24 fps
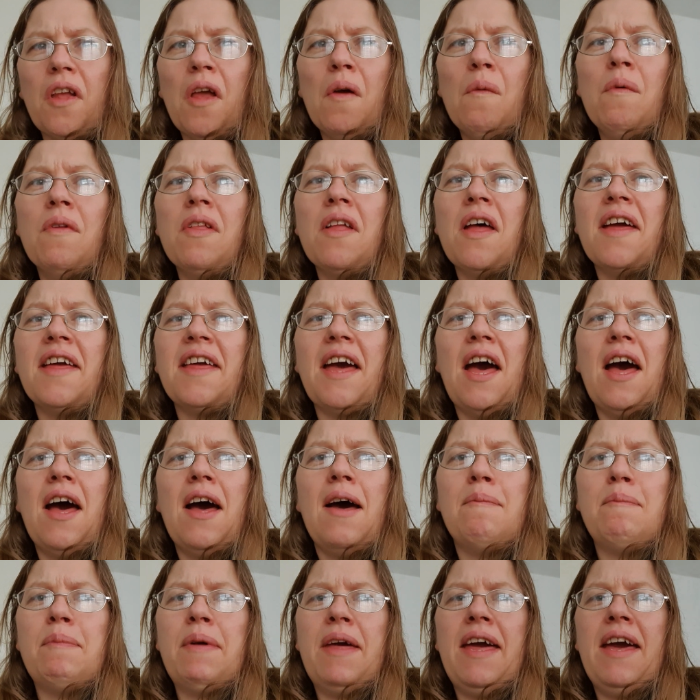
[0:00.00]
when I get
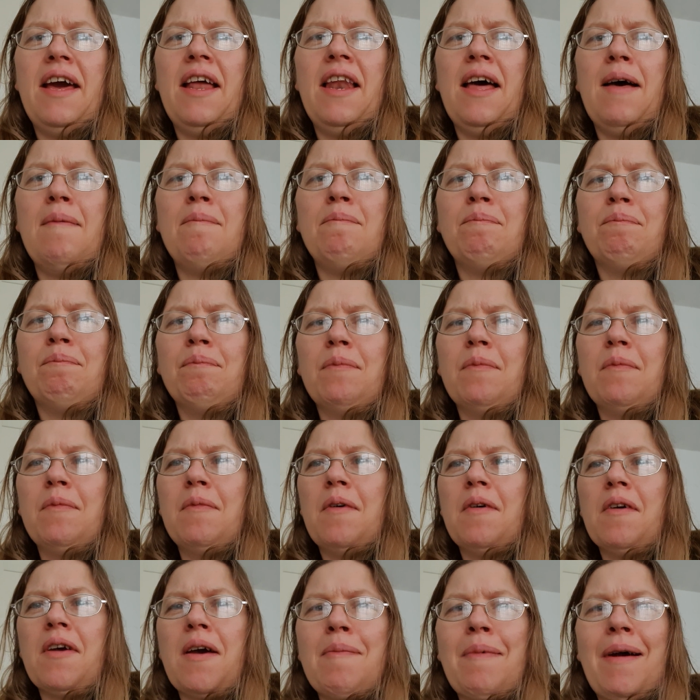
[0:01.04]
up, he'll um
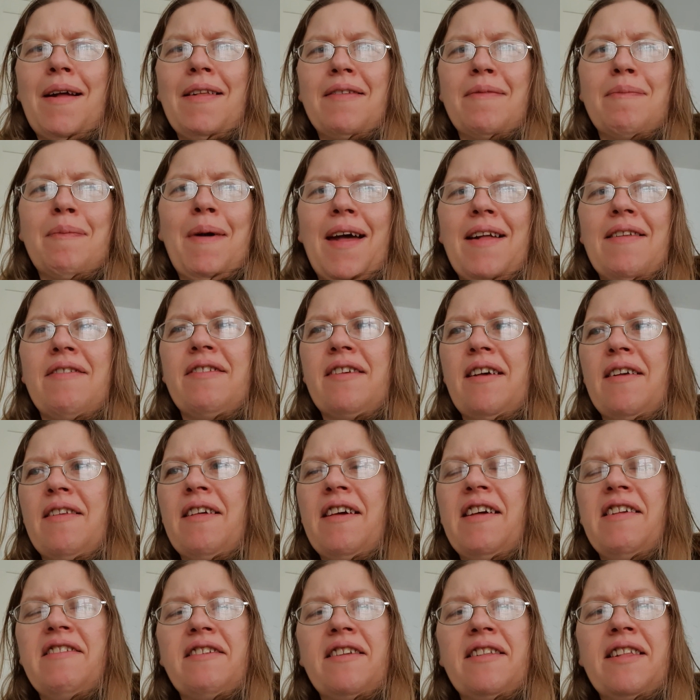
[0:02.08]
go back to bed. So
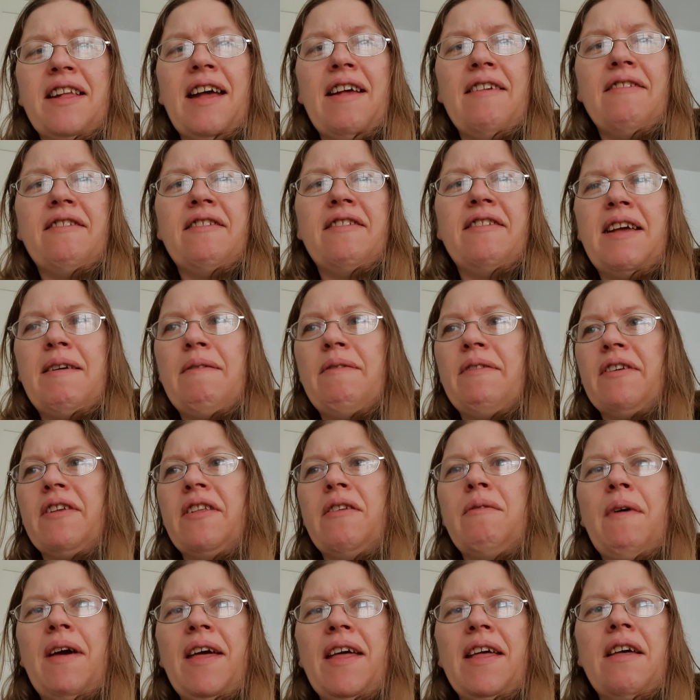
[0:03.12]
they've done that. So Stephen's has
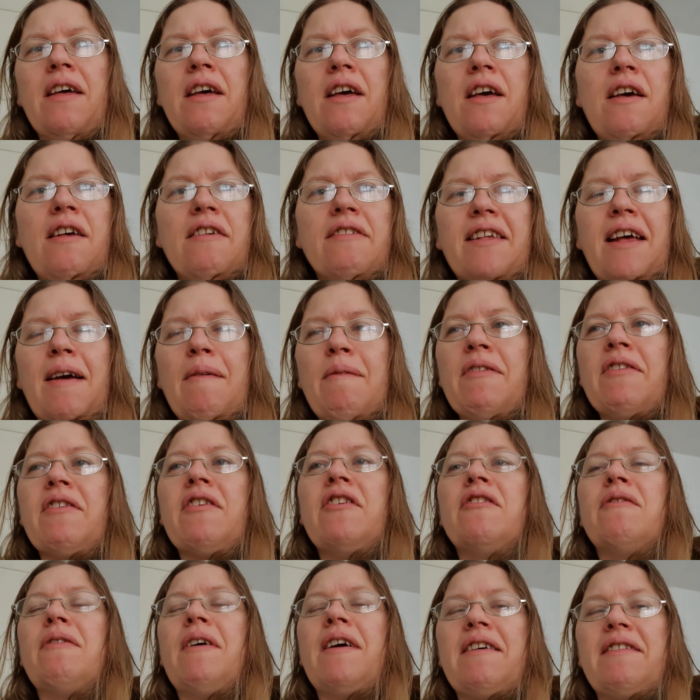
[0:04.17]
gone to wake Sam's
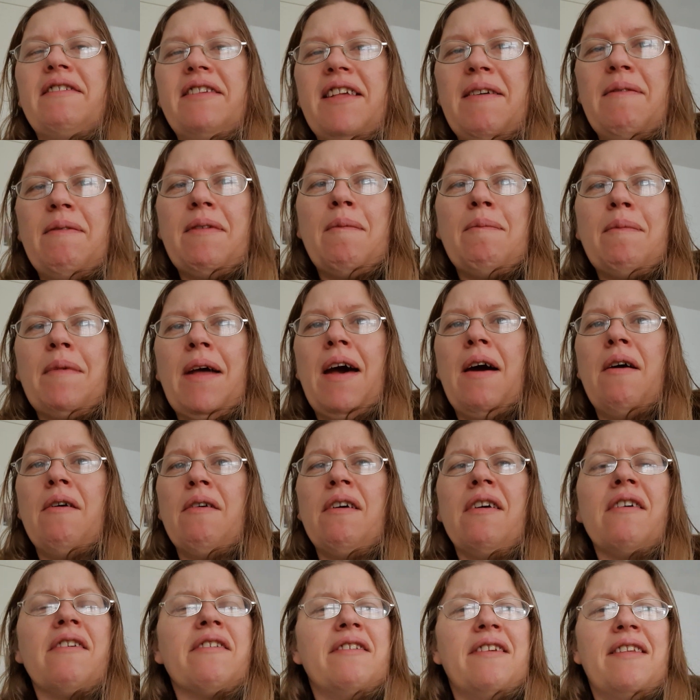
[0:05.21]
gone to wake Stephen up
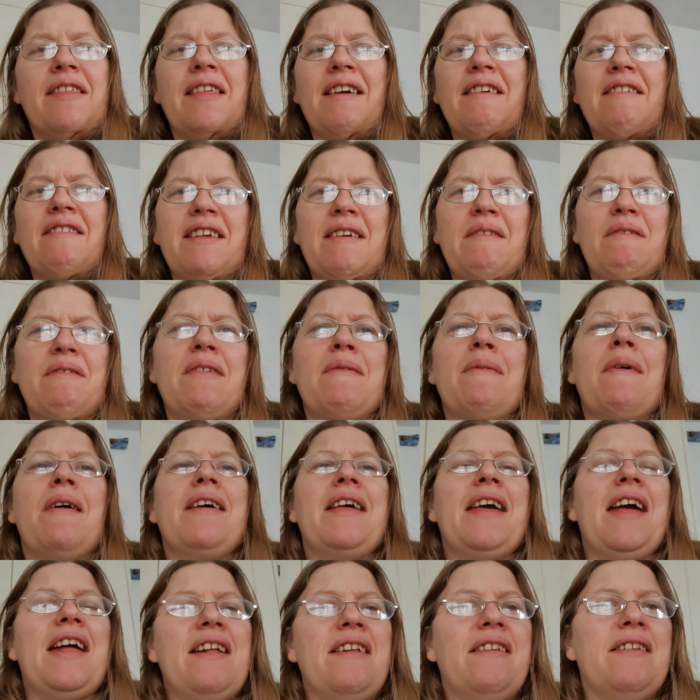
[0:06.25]
now because I think Stephen's
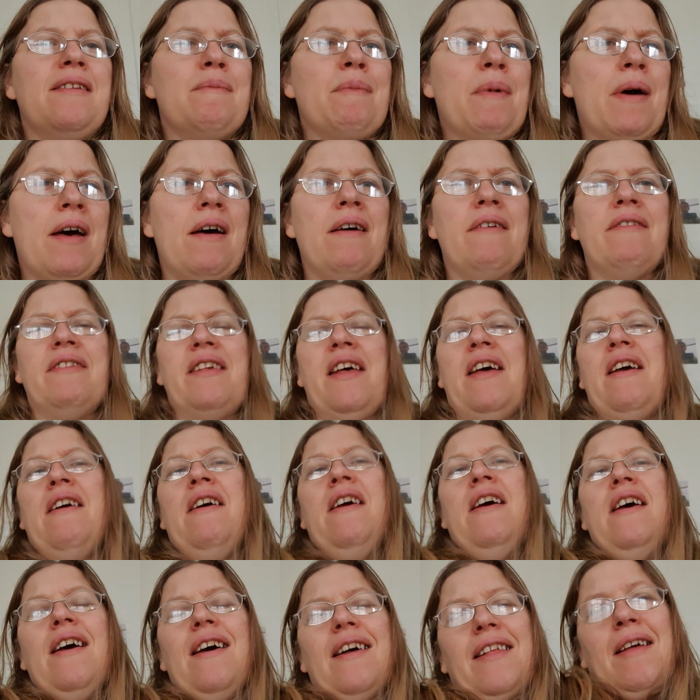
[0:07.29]
about getting in the bath. So
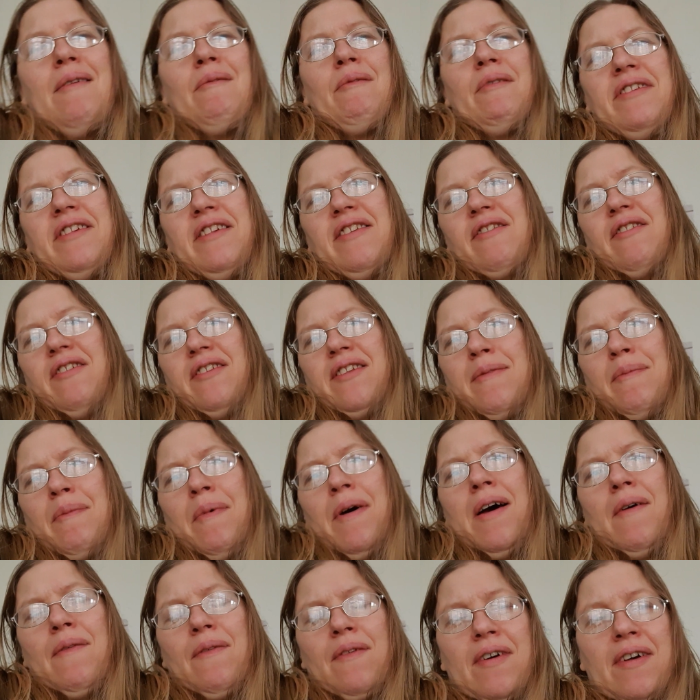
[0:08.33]
then once he's got in the
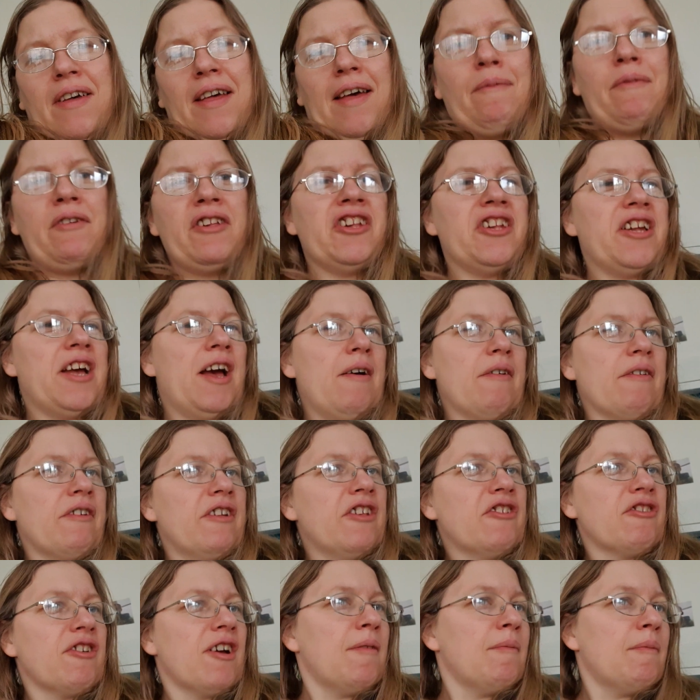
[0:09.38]
bath, I'm gonna have a shower, gonna
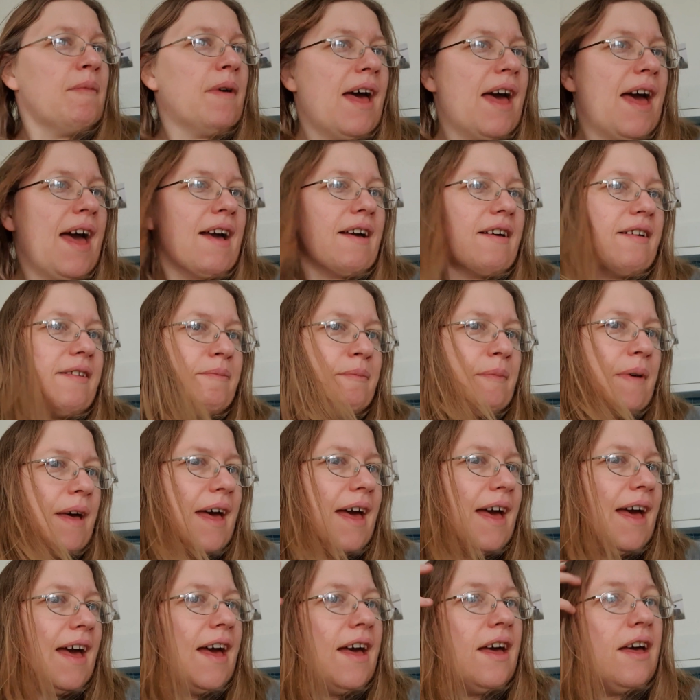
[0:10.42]
straighten my hair because my
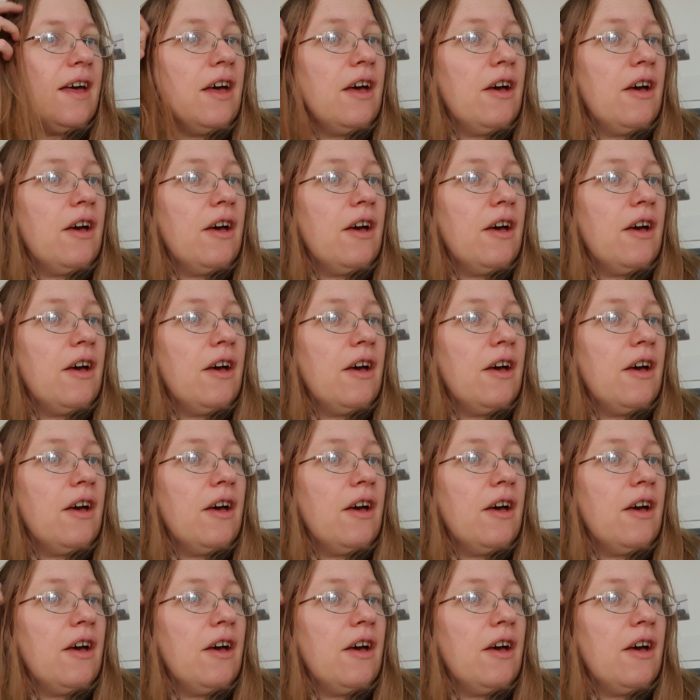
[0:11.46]
hair